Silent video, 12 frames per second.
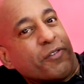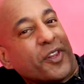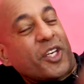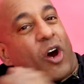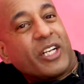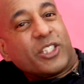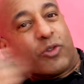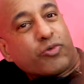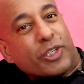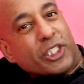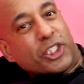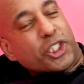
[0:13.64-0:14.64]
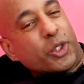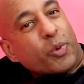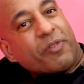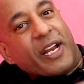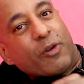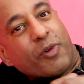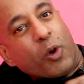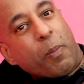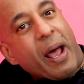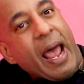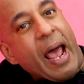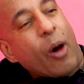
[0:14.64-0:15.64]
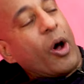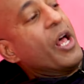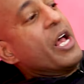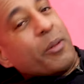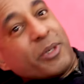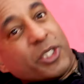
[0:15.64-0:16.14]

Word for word: for the guy to reach you with any real power. Let